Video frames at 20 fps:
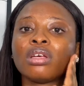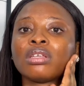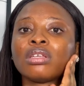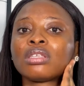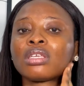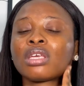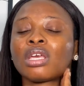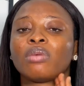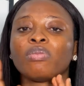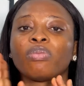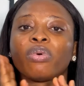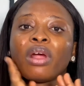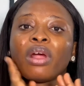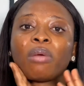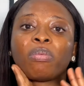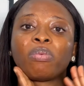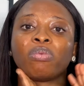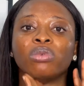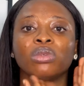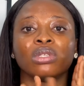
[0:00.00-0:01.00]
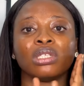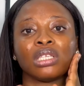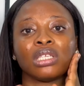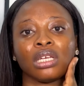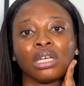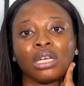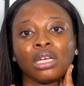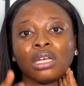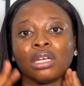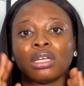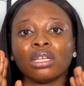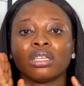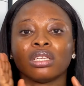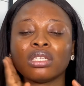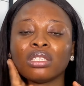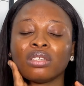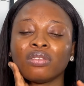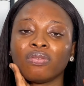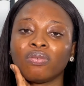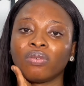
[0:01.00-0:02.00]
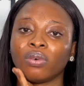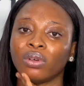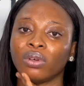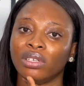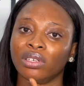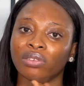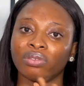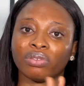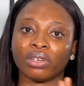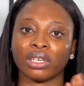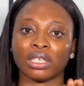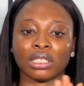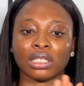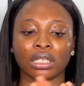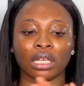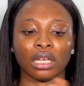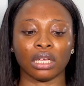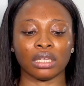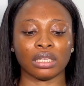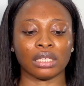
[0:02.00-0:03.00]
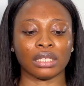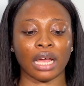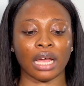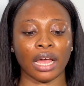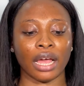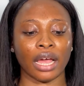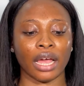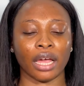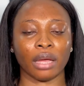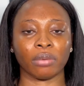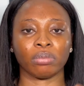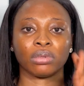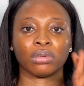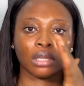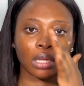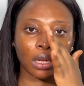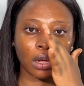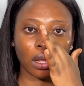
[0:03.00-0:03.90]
skin prep routines for different skin types.